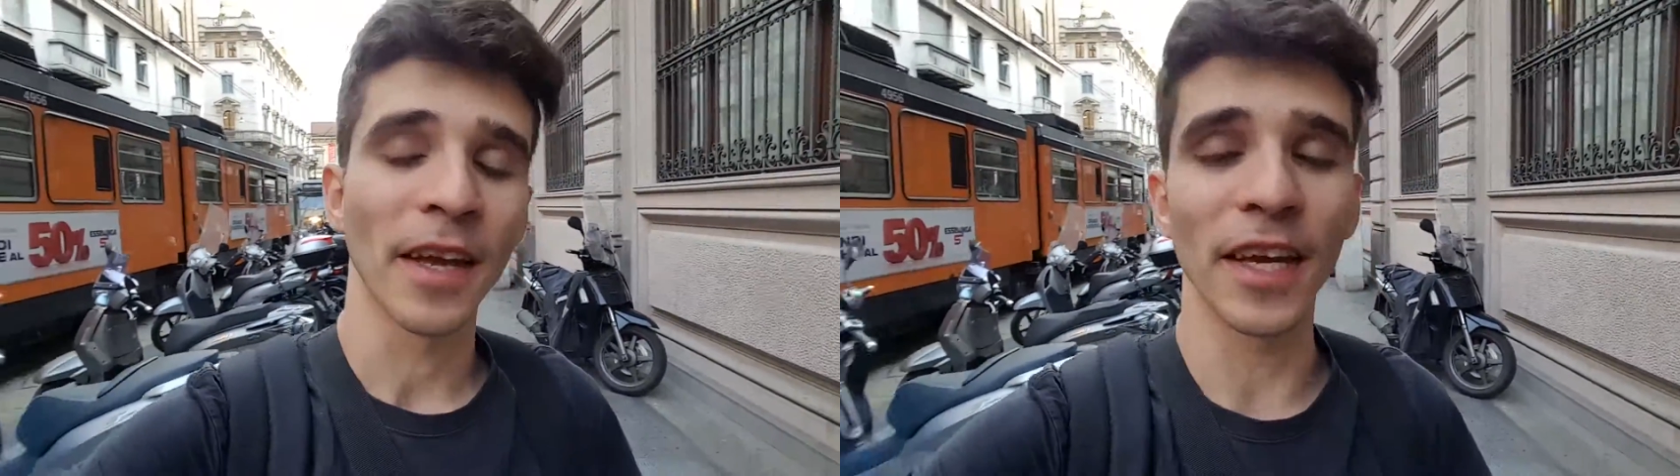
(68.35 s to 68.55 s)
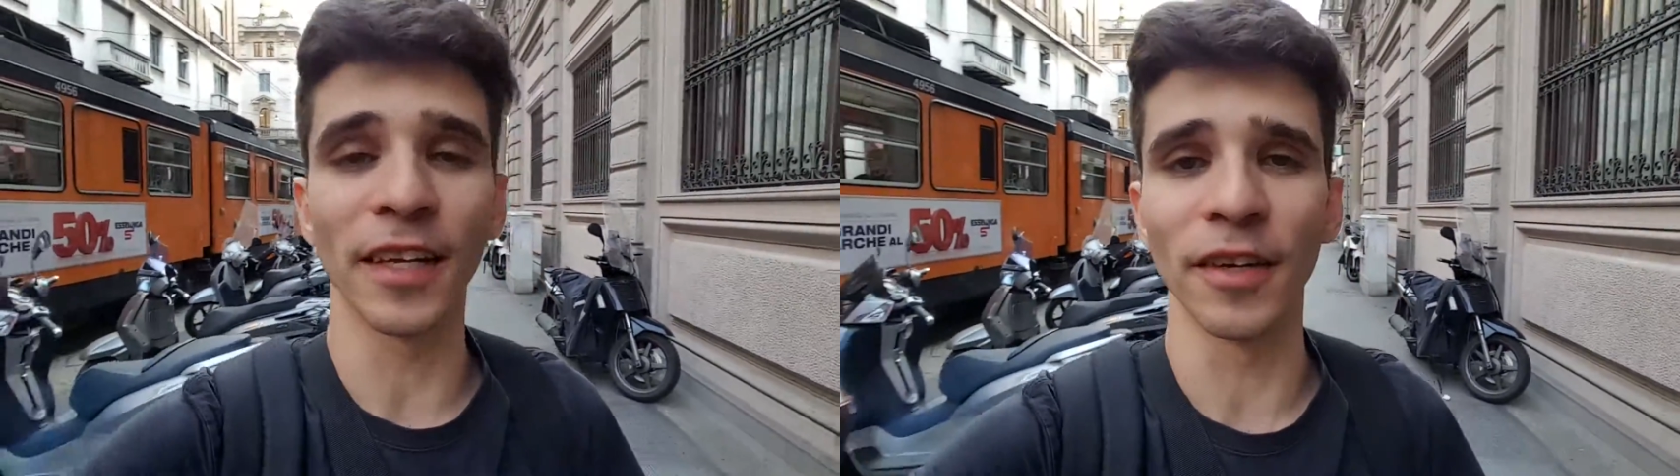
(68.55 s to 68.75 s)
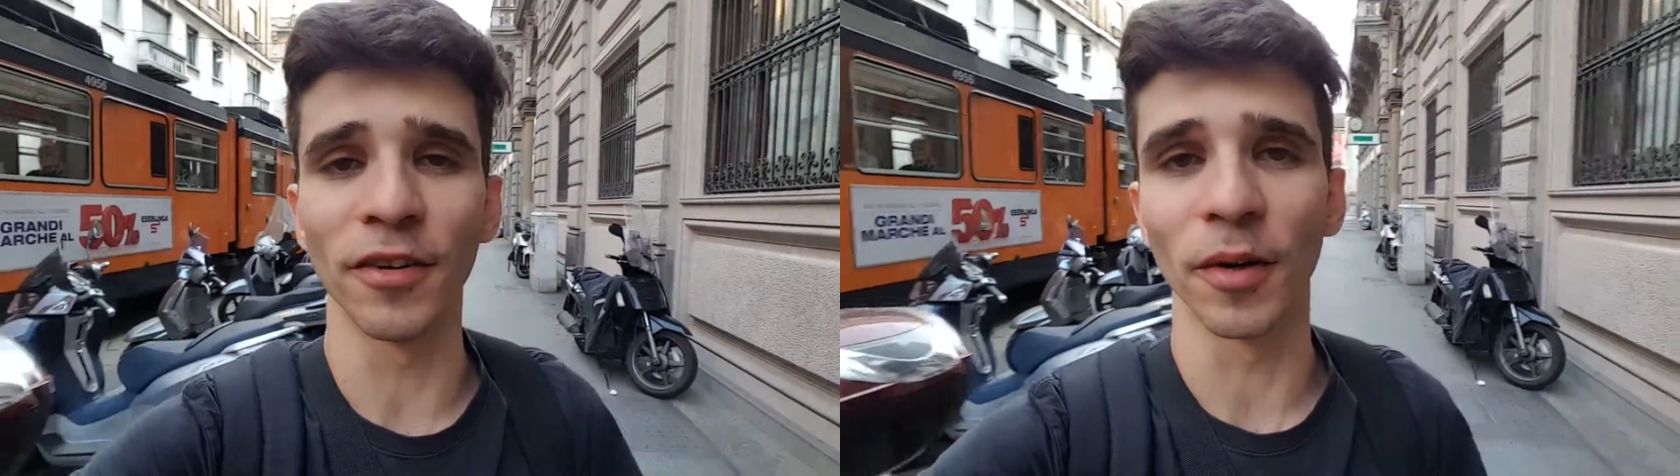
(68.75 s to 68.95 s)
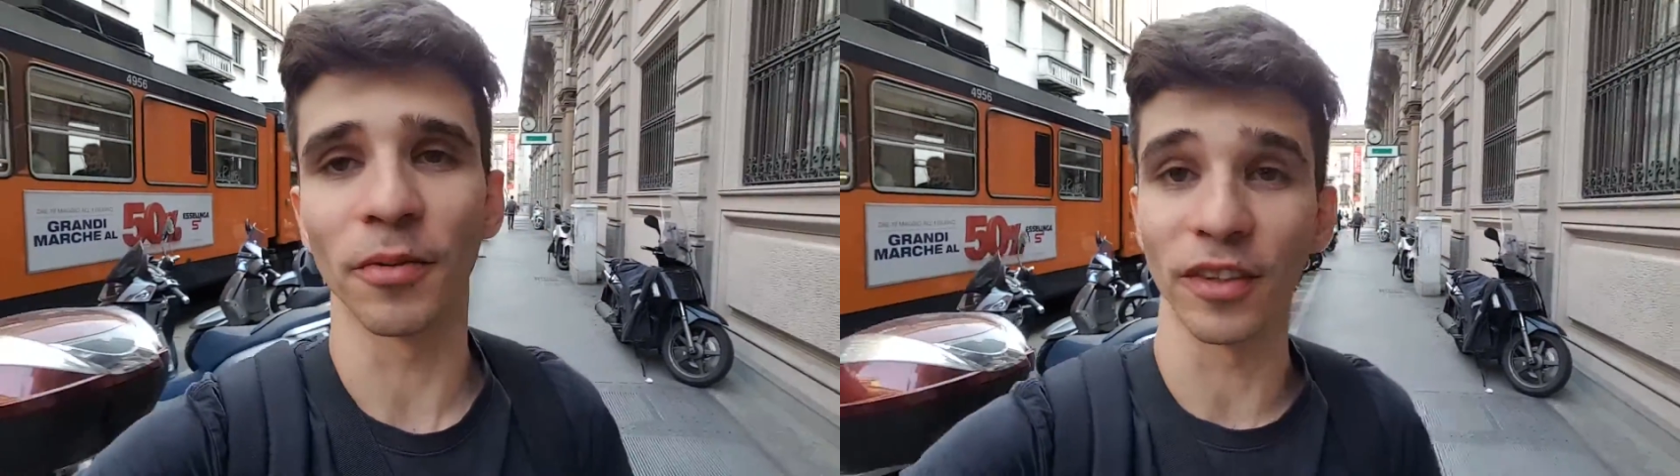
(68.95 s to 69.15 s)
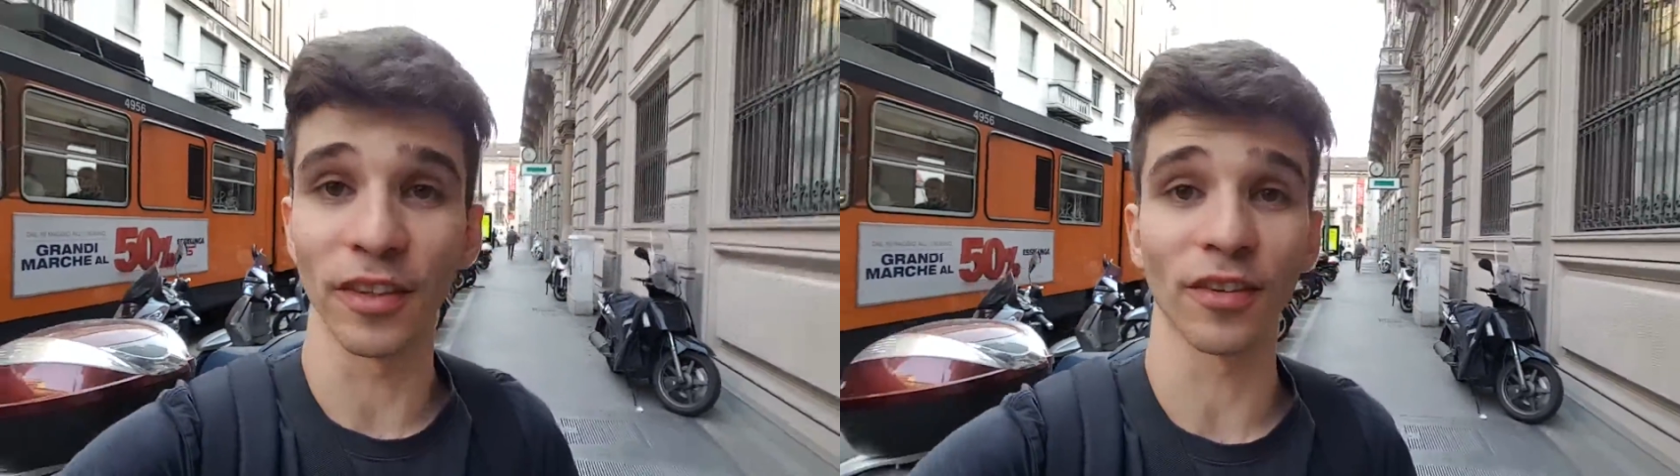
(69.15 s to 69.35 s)
in Europe,
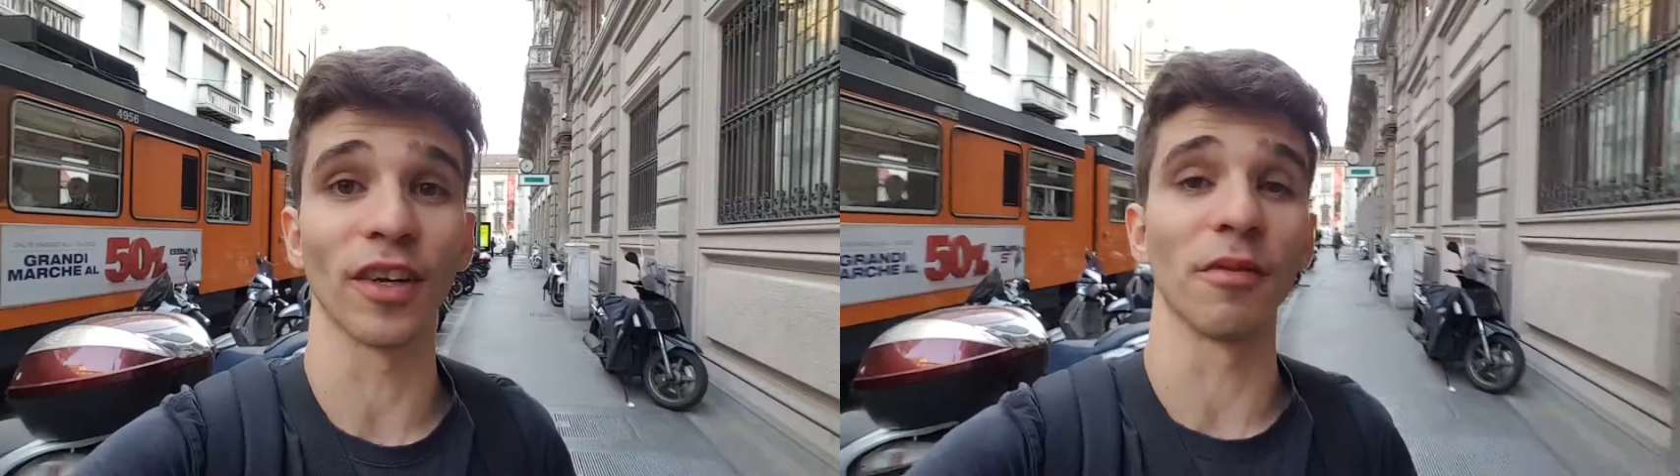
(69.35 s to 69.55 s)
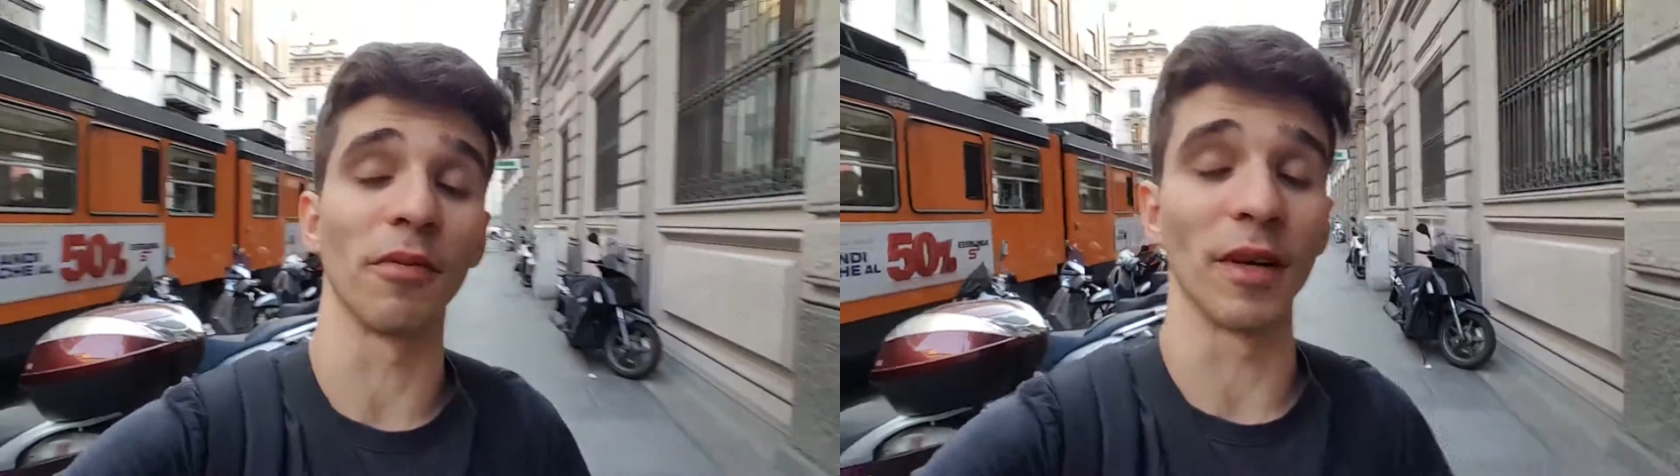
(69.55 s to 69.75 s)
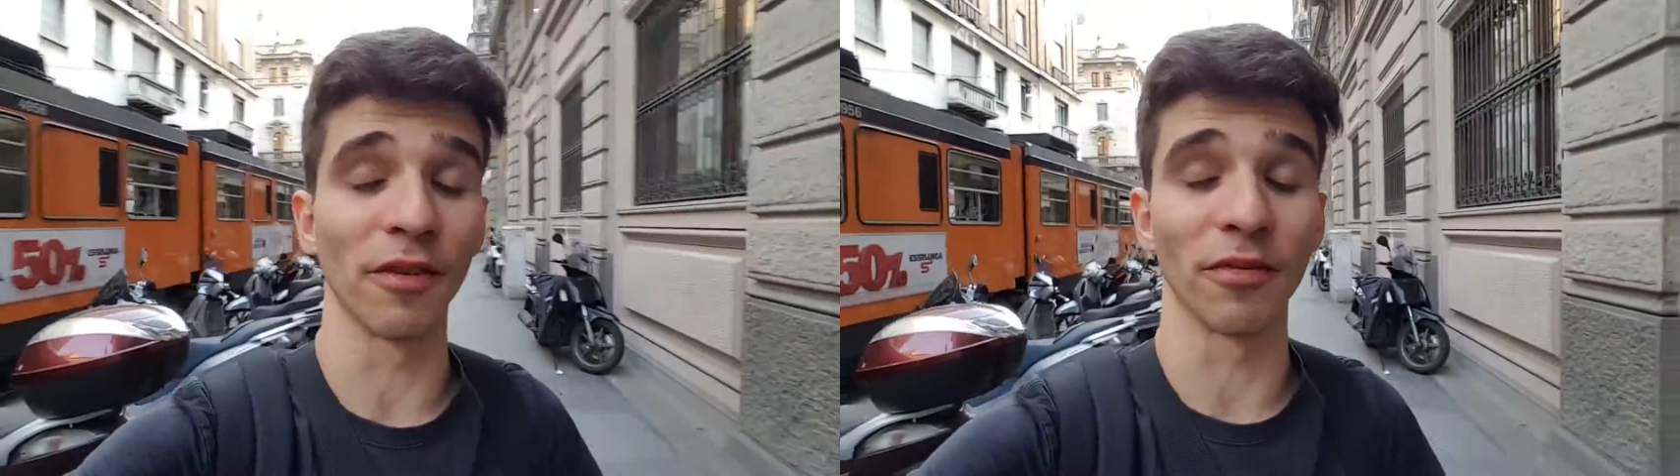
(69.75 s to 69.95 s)
so this is gonna be really